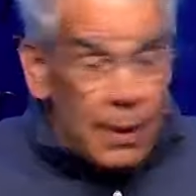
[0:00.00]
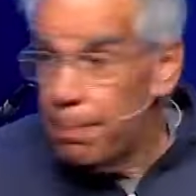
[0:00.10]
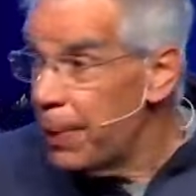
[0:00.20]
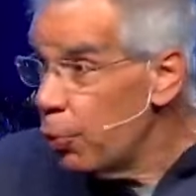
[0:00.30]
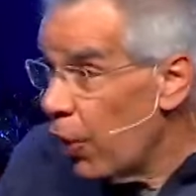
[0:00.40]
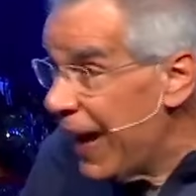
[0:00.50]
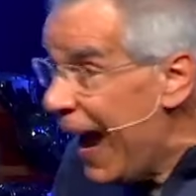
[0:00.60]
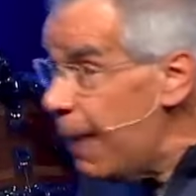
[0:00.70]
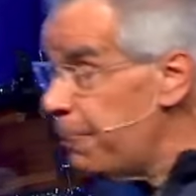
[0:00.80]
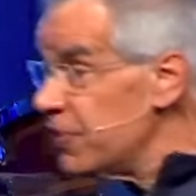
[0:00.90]
But what
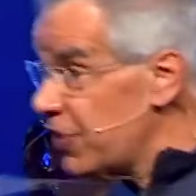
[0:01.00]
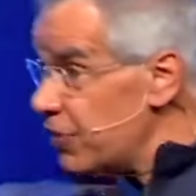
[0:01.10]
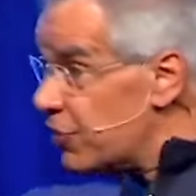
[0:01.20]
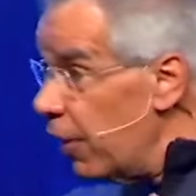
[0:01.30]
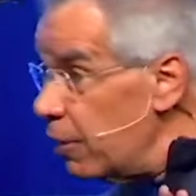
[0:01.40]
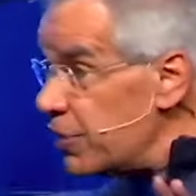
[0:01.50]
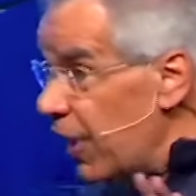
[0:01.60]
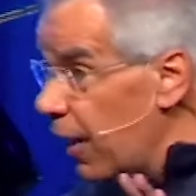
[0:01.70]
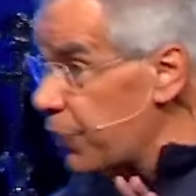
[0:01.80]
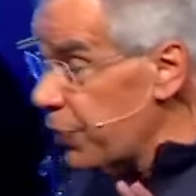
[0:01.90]
happens is those
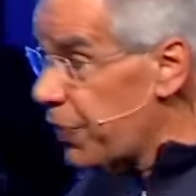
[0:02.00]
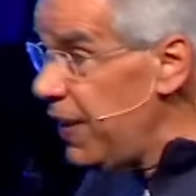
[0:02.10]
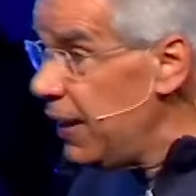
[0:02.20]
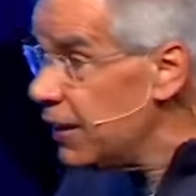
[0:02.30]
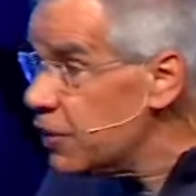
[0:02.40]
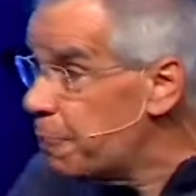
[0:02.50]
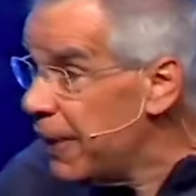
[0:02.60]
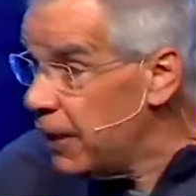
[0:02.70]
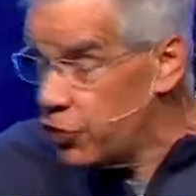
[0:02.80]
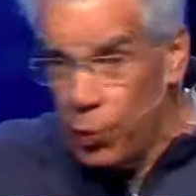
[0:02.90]
other things
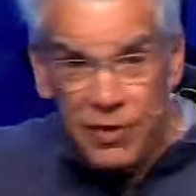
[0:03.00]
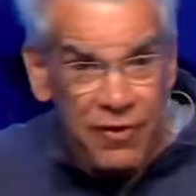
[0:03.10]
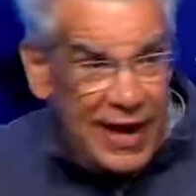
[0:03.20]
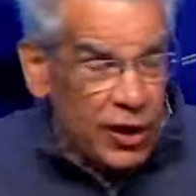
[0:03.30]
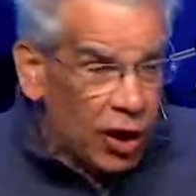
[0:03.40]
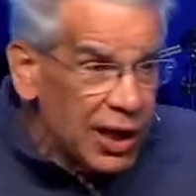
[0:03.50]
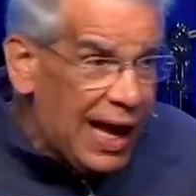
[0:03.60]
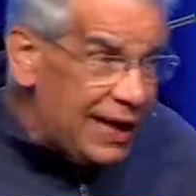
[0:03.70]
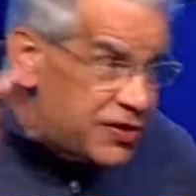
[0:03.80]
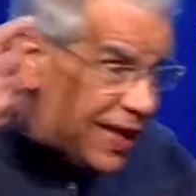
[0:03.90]
begin to invade our
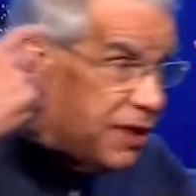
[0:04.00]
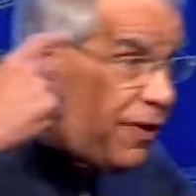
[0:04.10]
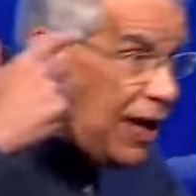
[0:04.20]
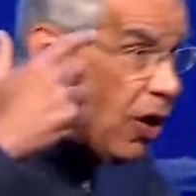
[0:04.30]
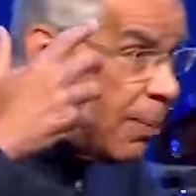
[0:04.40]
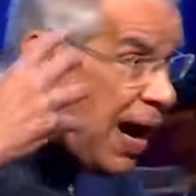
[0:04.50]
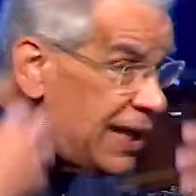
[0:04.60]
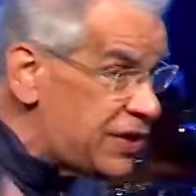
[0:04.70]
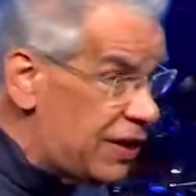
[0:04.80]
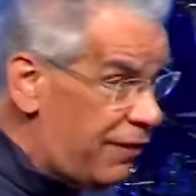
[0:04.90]
lives. They invade our
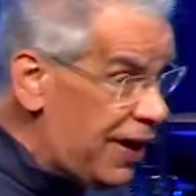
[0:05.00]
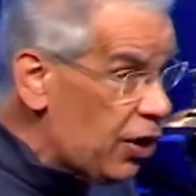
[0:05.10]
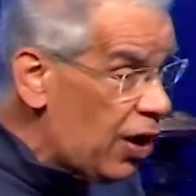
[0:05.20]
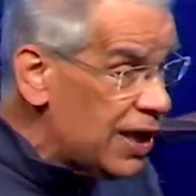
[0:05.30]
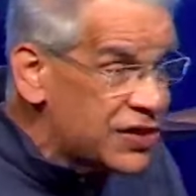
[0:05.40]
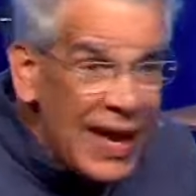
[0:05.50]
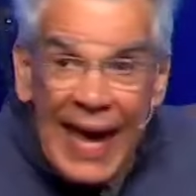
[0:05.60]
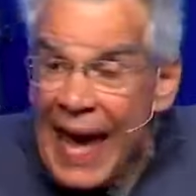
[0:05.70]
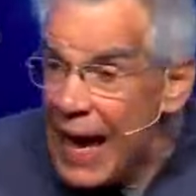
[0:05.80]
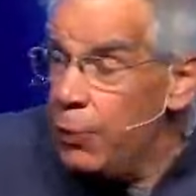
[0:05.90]
minds, they invade our hearts,
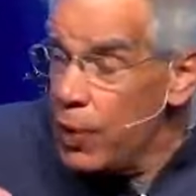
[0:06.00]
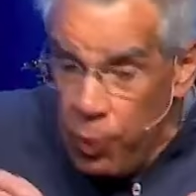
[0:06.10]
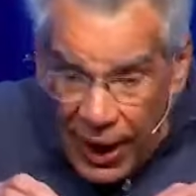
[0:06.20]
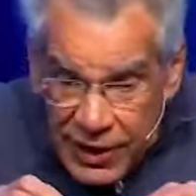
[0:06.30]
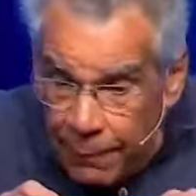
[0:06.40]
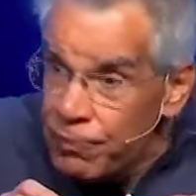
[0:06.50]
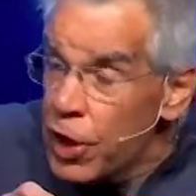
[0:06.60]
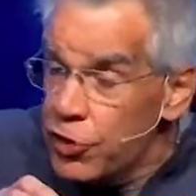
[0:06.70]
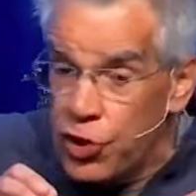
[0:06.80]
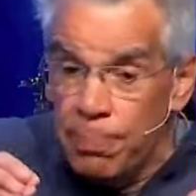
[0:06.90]
and we wind up
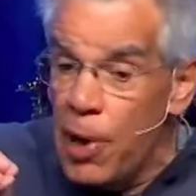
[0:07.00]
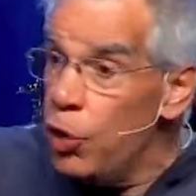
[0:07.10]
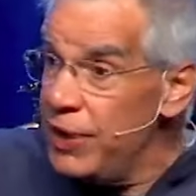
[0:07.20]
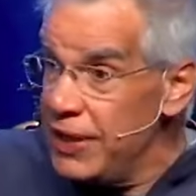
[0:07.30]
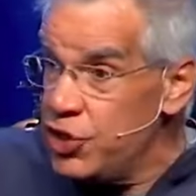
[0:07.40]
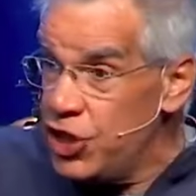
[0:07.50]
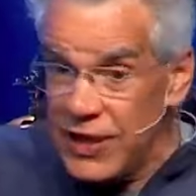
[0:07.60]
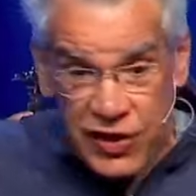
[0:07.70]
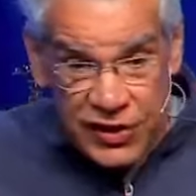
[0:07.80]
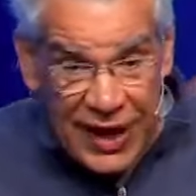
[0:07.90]
demoting Jesus.